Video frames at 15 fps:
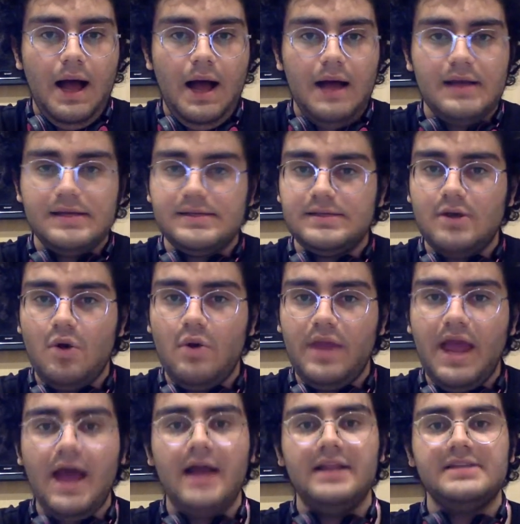So
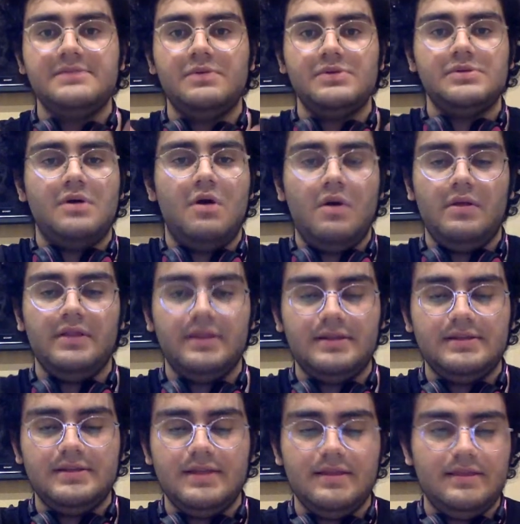yeah, this was all
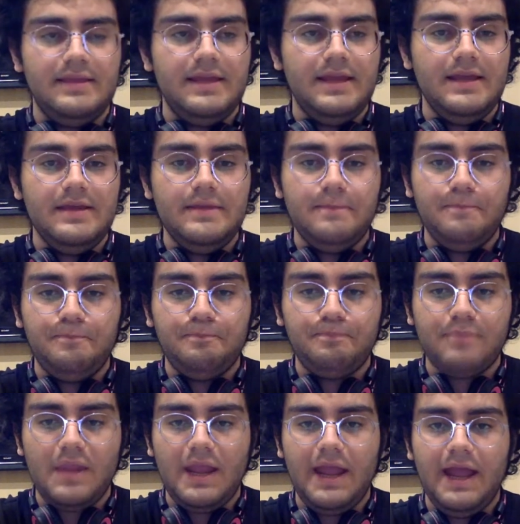the thing,
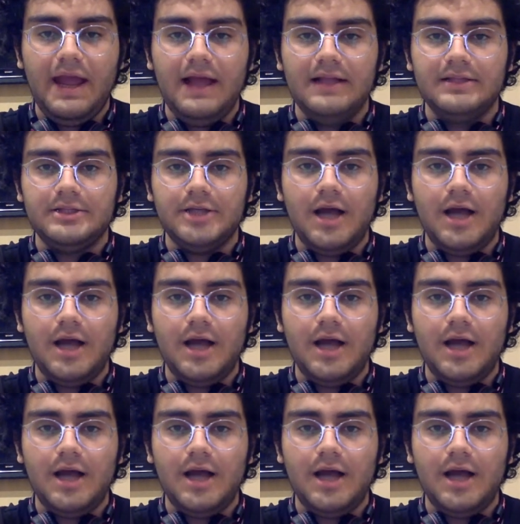and